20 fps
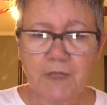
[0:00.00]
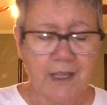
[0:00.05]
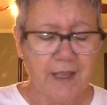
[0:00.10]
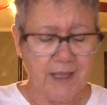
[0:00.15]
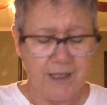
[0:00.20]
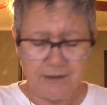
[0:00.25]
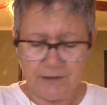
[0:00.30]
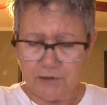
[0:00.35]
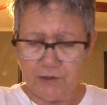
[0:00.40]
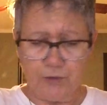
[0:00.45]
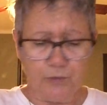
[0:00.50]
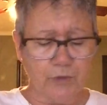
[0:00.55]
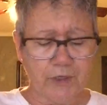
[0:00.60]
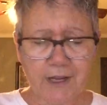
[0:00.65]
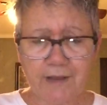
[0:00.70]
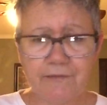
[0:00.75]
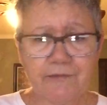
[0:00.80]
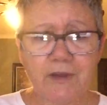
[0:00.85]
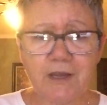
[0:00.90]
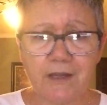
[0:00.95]
Handler,
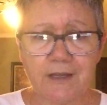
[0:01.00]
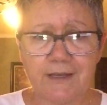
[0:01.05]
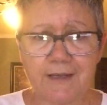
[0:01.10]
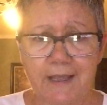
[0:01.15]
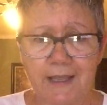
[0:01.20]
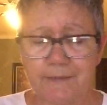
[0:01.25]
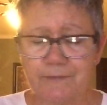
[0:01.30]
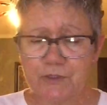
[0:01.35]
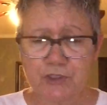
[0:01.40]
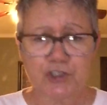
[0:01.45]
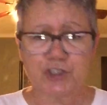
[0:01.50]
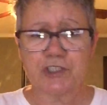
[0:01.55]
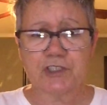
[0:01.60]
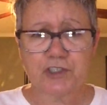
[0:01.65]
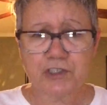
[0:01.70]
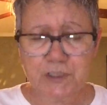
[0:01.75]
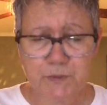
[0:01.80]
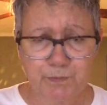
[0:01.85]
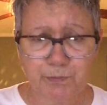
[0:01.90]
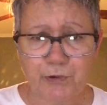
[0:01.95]
whatever her name is, she
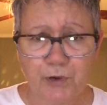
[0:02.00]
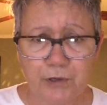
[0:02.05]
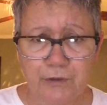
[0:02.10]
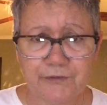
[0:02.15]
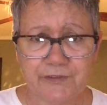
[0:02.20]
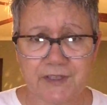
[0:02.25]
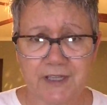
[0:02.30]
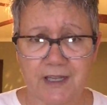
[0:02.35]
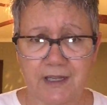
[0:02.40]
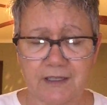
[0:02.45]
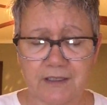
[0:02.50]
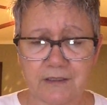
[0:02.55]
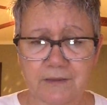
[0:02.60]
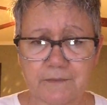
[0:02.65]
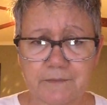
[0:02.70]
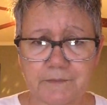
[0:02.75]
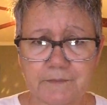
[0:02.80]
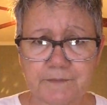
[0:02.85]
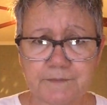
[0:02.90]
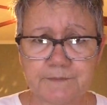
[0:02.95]
just proved it.
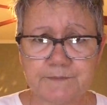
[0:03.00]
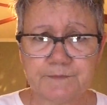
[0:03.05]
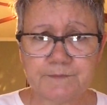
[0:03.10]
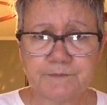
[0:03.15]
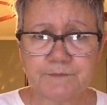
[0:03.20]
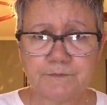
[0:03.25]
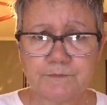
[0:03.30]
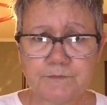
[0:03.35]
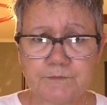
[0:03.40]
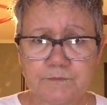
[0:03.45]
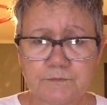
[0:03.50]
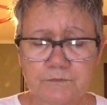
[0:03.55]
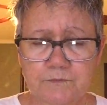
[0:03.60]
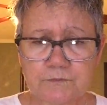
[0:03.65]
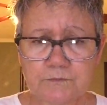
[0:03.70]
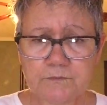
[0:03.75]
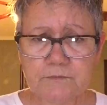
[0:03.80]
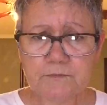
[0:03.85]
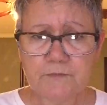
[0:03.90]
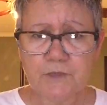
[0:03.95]

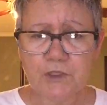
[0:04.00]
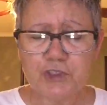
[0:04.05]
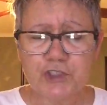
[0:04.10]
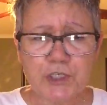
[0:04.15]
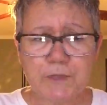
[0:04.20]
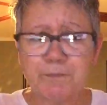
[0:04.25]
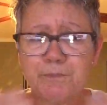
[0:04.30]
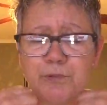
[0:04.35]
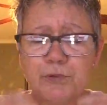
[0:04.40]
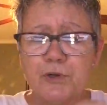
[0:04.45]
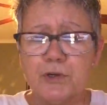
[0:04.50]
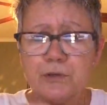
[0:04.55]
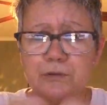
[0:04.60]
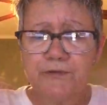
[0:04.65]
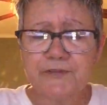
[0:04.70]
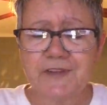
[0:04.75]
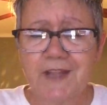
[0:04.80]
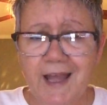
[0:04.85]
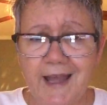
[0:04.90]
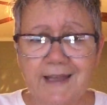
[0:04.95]
She
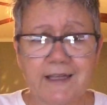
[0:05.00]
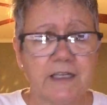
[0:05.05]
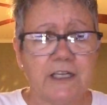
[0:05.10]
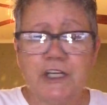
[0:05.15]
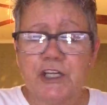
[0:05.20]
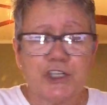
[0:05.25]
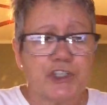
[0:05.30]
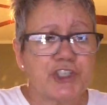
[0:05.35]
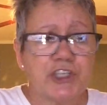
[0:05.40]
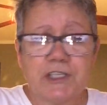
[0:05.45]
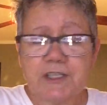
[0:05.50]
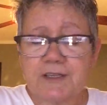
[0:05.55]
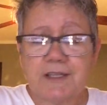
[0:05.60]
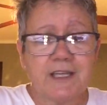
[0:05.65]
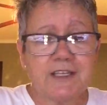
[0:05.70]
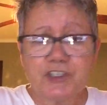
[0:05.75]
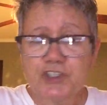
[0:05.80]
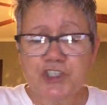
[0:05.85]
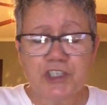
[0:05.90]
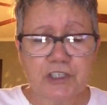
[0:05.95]
proved that she
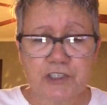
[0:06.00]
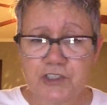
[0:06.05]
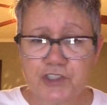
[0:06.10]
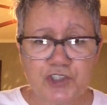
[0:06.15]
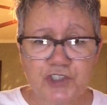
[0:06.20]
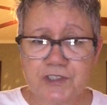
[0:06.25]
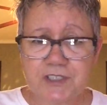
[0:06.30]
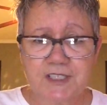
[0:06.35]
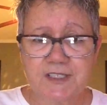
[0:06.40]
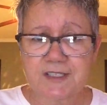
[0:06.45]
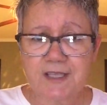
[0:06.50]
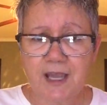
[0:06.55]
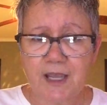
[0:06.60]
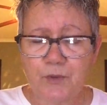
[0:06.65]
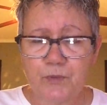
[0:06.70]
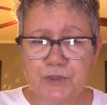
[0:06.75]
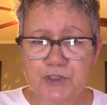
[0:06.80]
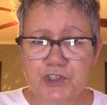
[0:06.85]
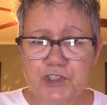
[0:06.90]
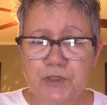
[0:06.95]
thinks she could just say
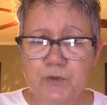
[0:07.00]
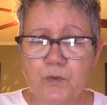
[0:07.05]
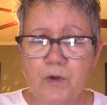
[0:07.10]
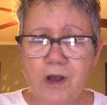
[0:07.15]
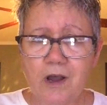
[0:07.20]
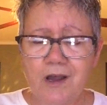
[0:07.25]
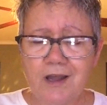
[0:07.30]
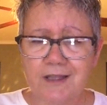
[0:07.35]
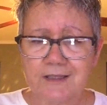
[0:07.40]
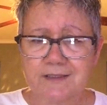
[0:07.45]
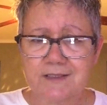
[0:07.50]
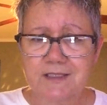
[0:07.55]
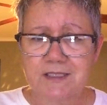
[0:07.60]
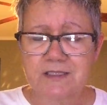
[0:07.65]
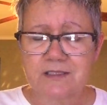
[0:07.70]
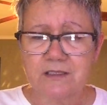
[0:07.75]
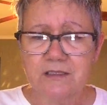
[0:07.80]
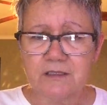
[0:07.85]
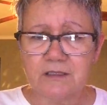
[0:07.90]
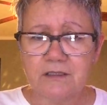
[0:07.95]
what she
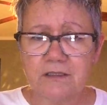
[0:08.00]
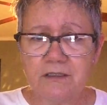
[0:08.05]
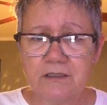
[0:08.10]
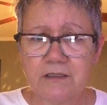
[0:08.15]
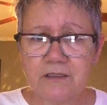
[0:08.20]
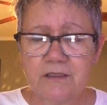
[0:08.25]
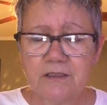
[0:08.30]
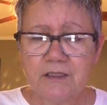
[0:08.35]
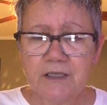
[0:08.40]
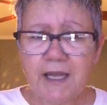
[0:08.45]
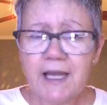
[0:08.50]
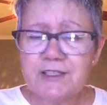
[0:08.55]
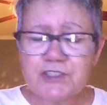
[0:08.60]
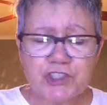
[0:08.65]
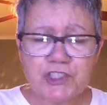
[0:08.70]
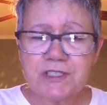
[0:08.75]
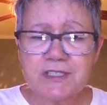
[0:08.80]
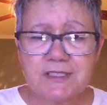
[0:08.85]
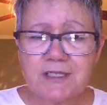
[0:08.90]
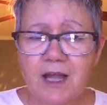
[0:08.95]
wants. And
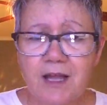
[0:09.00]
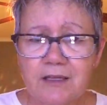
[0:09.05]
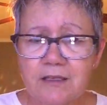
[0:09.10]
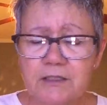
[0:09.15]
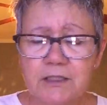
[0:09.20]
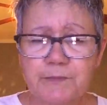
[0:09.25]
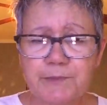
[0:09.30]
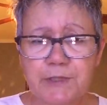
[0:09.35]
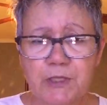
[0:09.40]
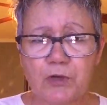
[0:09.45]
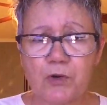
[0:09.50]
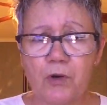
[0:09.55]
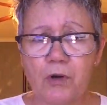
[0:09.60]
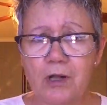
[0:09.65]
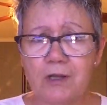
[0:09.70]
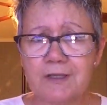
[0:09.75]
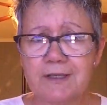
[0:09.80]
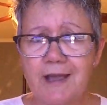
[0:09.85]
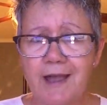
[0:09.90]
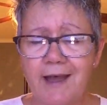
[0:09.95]
she's not going to be
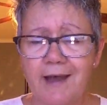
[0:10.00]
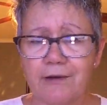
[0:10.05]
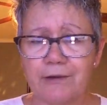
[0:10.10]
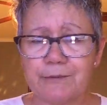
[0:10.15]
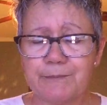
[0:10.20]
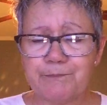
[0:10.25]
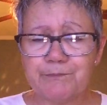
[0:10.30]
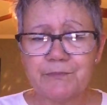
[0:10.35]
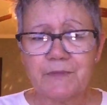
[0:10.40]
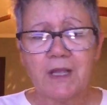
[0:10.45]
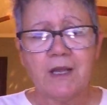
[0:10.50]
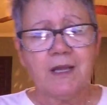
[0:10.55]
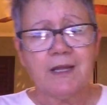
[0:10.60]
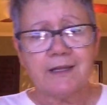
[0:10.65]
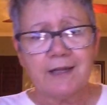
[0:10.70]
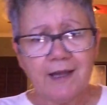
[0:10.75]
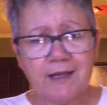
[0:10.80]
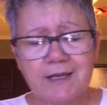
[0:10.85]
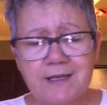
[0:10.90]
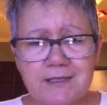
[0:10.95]
called out.
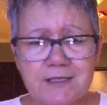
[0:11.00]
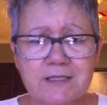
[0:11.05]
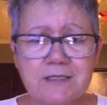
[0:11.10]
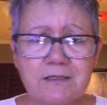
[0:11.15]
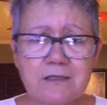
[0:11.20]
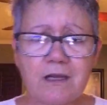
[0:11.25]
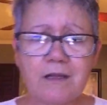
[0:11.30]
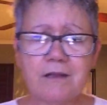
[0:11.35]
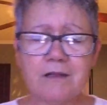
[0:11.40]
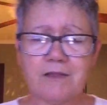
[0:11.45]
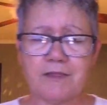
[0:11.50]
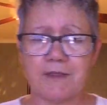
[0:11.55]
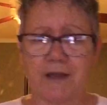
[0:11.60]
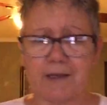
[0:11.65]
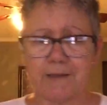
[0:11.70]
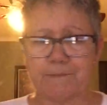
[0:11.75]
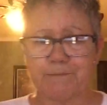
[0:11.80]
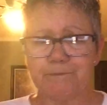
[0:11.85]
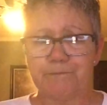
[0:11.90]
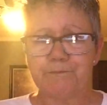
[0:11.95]
Now, here's another
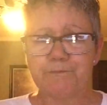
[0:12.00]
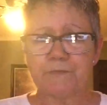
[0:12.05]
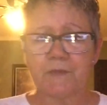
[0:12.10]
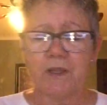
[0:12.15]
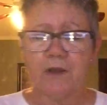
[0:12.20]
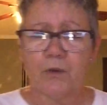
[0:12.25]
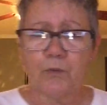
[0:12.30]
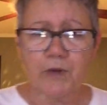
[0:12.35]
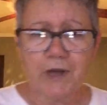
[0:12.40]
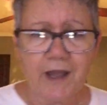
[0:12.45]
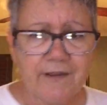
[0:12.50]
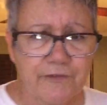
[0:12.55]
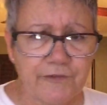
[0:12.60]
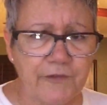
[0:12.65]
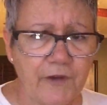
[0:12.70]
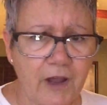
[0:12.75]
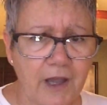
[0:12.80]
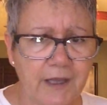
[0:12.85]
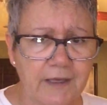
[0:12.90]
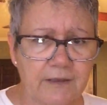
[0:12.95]
thing. What I
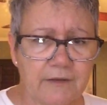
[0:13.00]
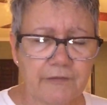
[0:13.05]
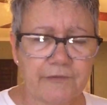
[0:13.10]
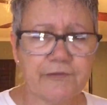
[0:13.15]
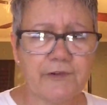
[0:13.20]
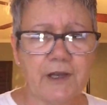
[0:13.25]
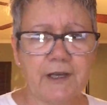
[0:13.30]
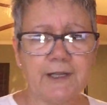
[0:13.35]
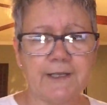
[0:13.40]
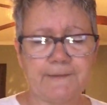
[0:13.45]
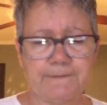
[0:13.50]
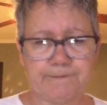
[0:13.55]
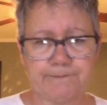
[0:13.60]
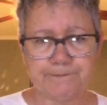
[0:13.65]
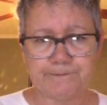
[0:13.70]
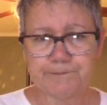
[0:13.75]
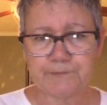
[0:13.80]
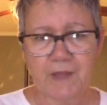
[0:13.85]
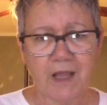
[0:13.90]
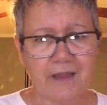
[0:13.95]
find funny.
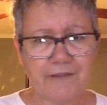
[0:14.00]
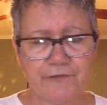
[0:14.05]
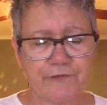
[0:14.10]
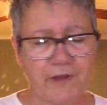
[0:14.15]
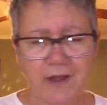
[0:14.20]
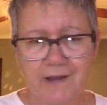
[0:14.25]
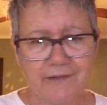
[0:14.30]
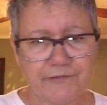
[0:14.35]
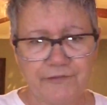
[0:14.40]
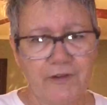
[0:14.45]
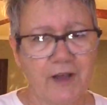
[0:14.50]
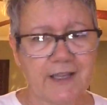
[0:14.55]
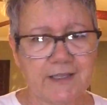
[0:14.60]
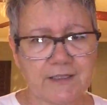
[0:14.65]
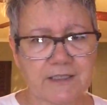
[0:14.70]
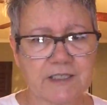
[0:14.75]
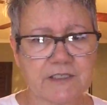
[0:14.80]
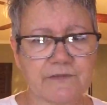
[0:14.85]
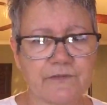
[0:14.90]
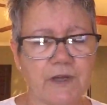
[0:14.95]
I find
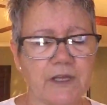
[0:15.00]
